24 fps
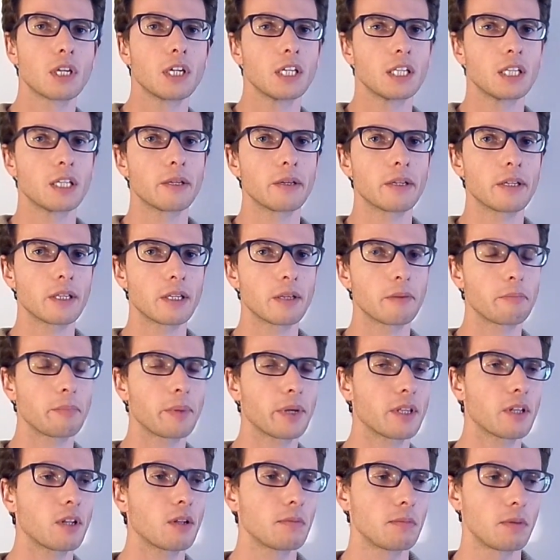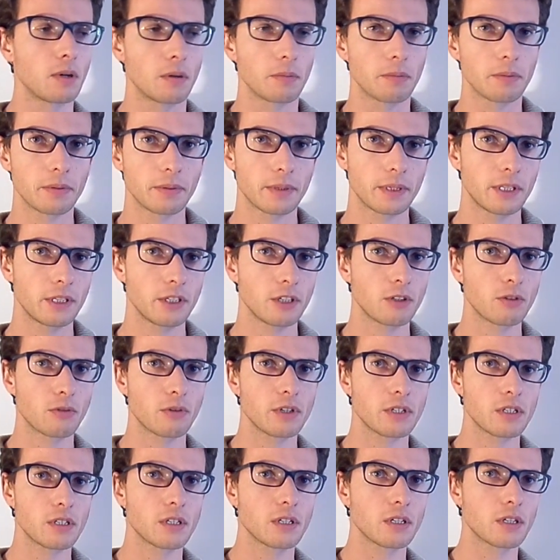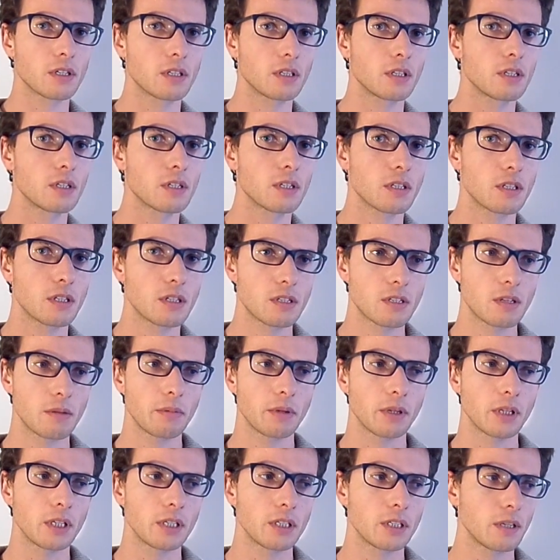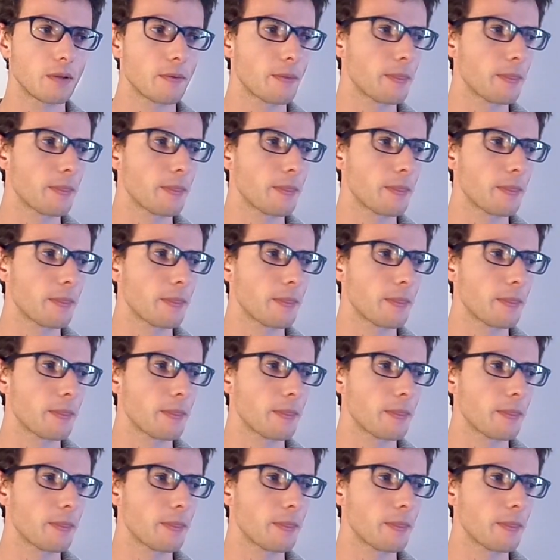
the pedal bob and increase the stability.